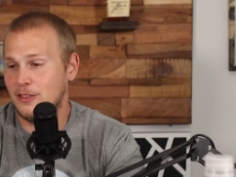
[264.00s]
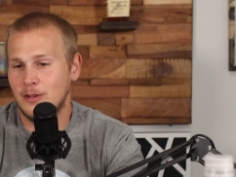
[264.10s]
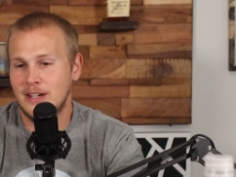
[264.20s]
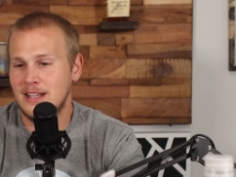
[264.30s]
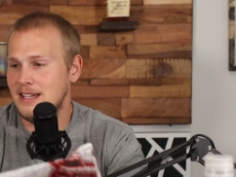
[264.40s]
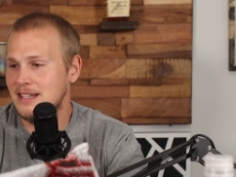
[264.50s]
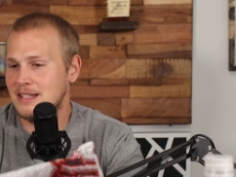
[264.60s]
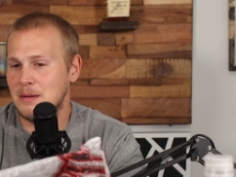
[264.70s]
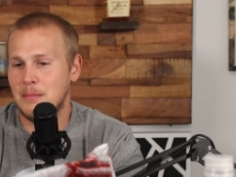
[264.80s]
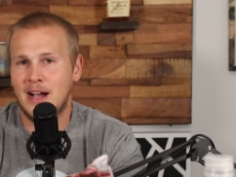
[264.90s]
3 of
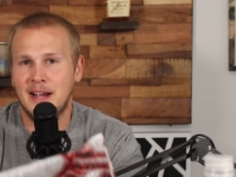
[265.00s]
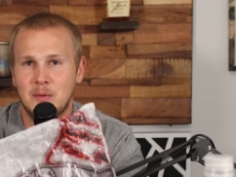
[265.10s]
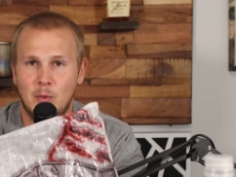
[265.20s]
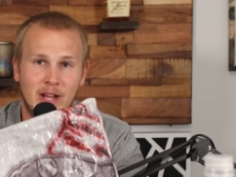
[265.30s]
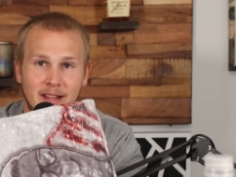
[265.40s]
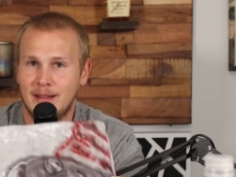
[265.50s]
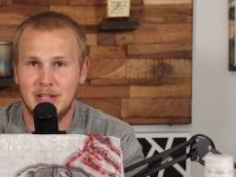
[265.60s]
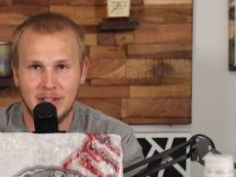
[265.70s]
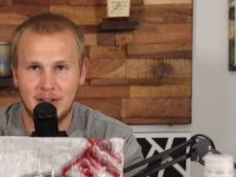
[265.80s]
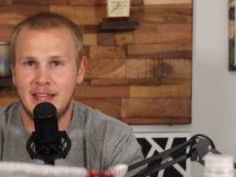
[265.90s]
these combined weigh,
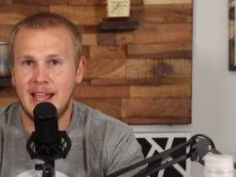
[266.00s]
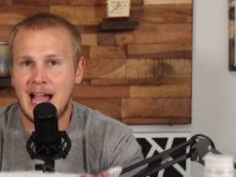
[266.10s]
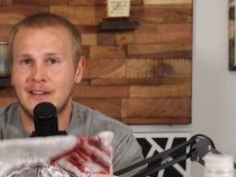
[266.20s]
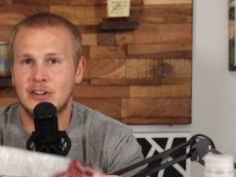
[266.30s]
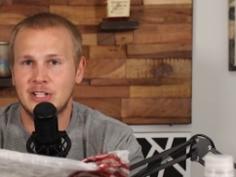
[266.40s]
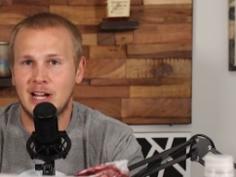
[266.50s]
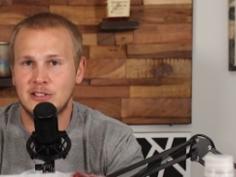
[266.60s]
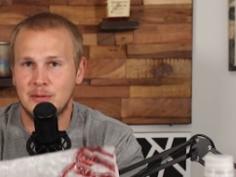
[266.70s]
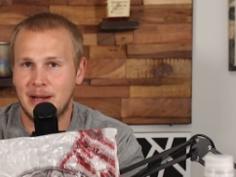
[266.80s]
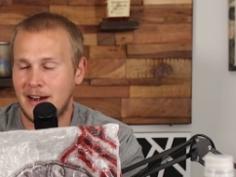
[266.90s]
they average
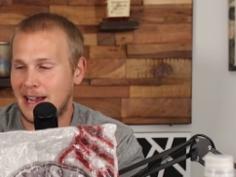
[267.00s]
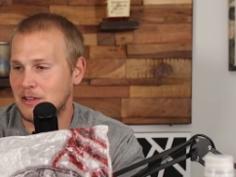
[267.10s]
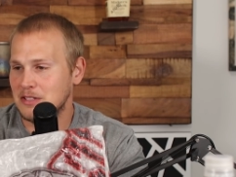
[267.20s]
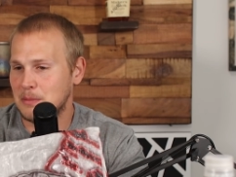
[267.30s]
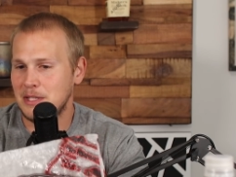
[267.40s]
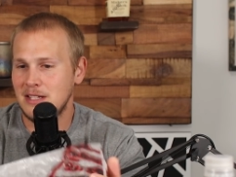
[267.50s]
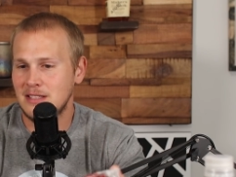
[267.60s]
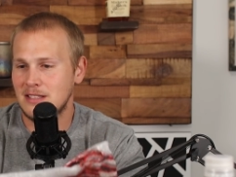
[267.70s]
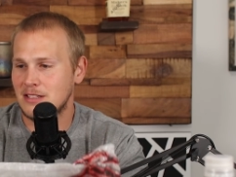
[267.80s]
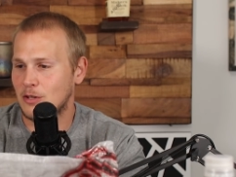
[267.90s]
out to about 1 ounce a
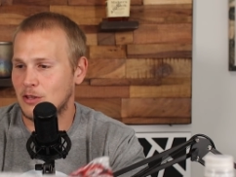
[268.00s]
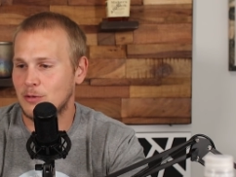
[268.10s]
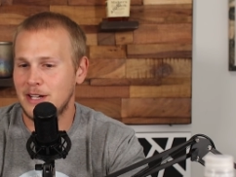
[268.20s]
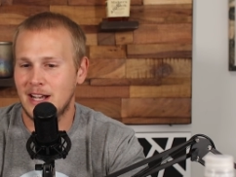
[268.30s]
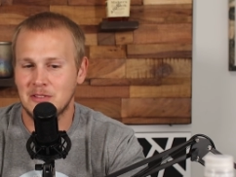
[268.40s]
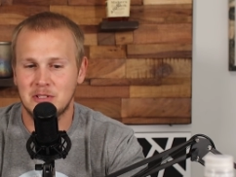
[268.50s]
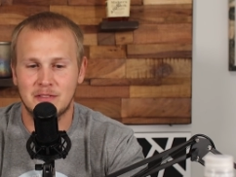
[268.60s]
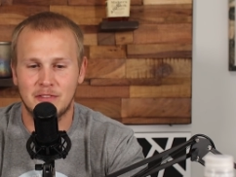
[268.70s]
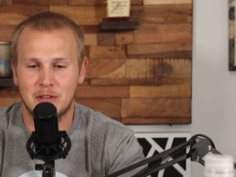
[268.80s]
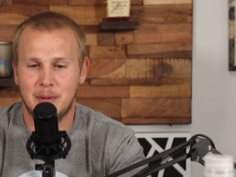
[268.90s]
piece. So 3
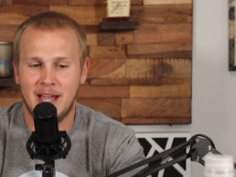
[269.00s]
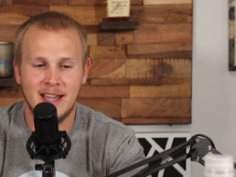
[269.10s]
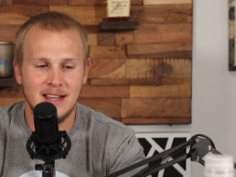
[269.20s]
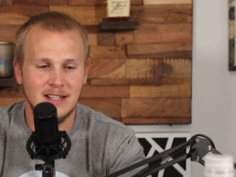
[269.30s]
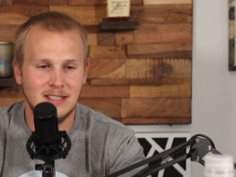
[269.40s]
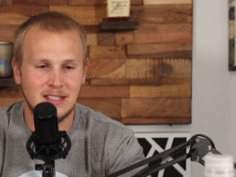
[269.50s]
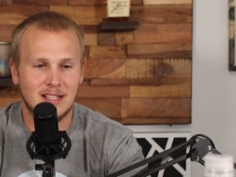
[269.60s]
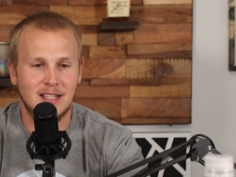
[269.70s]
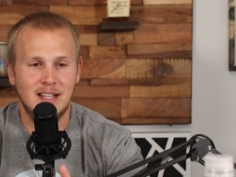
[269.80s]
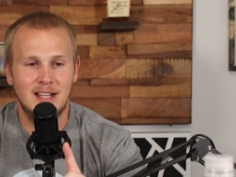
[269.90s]
ounces for the bags.
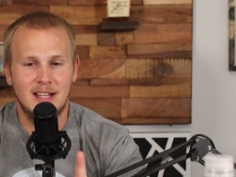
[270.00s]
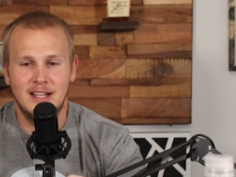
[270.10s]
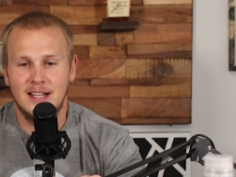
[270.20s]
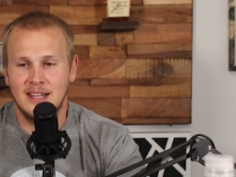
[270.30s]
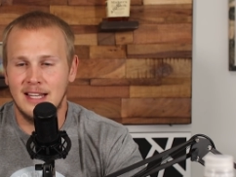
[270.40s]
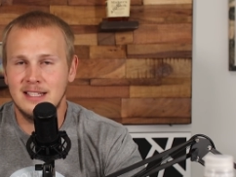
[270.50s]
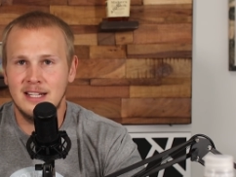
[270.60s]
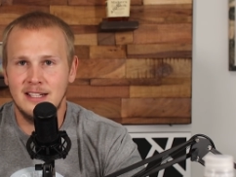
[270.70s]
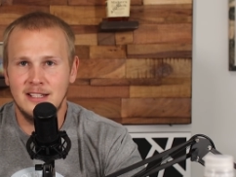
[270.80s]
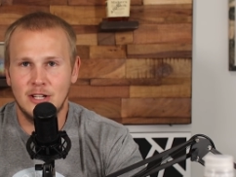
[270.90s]

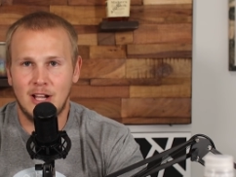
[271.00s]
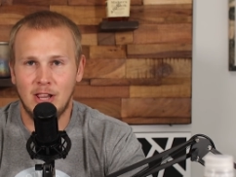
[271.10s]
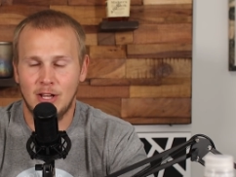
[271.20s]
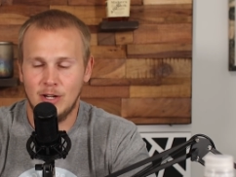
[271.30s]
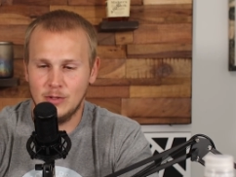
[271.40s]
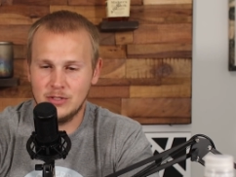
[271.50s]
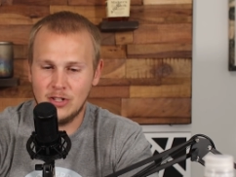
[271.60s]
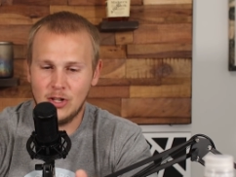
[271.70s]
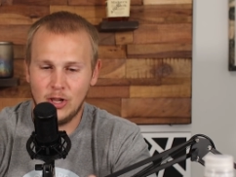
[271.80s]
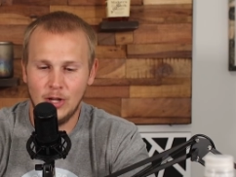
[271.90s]
Let's get into
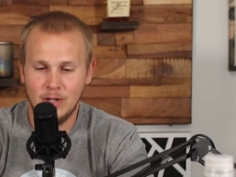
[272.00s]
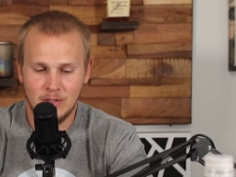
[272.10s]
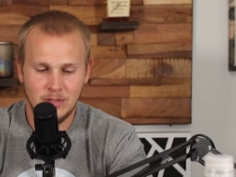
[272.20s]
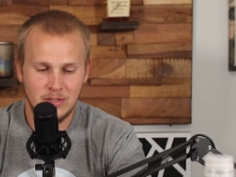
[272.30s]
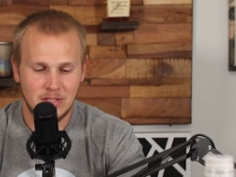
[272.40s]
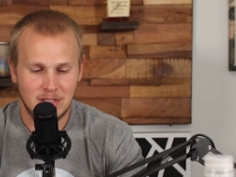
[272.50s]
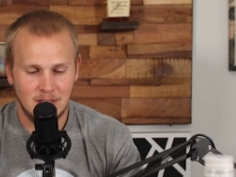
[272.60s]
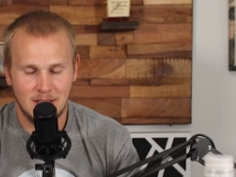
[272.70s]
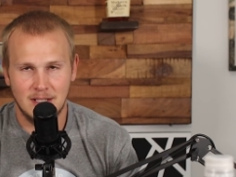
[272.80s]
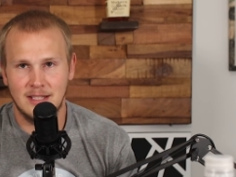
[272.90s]
clothes.
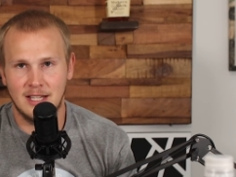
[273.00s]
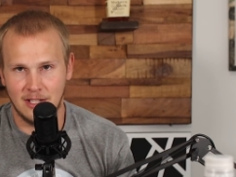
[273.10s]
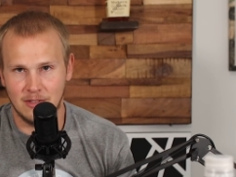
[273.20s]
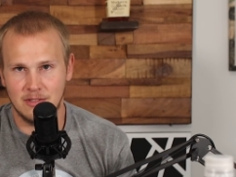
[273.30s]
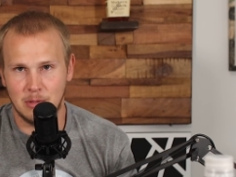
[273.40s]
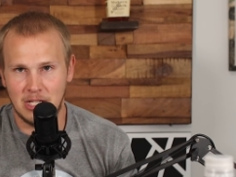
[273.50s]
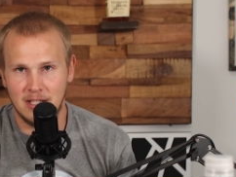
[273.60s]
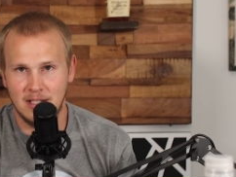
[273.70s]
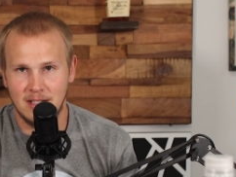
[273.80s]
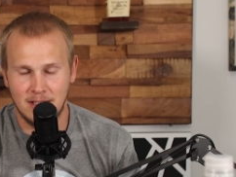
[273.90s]
Clothes kills me.